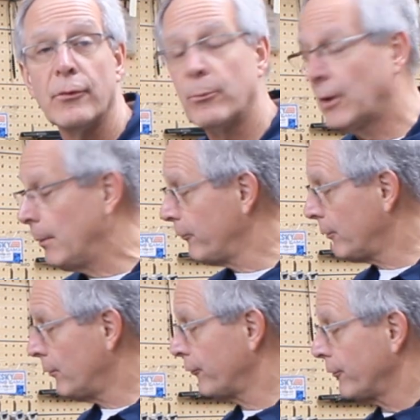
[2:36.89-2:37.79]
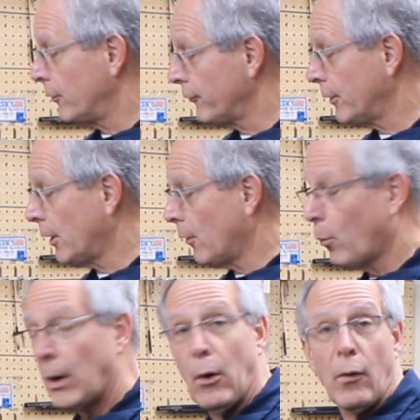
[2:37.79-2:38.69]
Sometimes there's
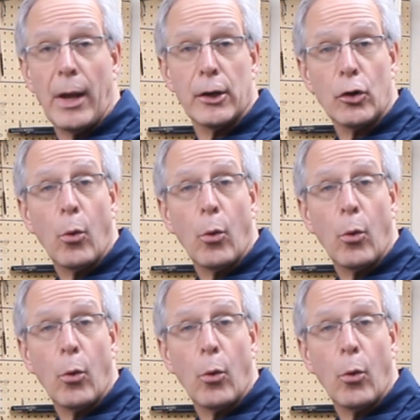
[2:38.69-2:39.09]
a weld on